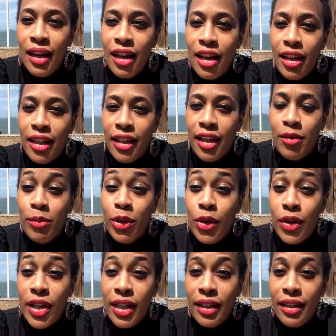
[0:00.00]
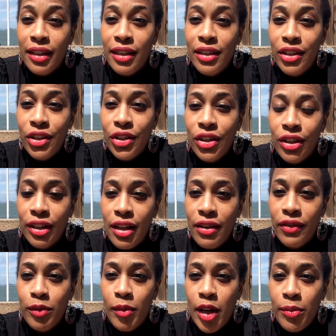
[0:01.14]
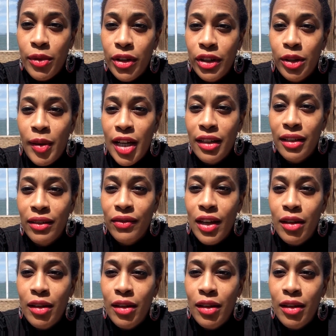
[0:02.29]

and employing unconditional love in my perspective,